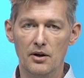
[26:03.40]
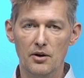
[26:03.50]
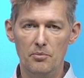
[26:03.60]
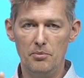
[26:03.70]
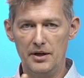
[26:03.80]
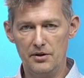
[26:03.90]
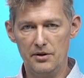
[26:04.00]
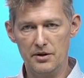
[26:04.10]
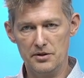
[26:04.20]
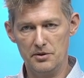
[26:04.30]
by the
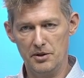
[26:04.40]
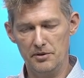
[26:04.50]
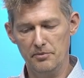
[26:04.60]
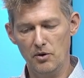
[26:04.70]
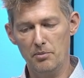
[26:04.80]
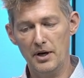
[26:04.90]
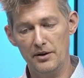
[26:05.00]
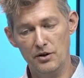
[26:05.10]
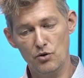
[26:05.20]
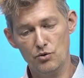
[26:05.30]
customer or by
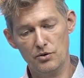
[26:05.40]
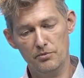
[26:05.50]
the user.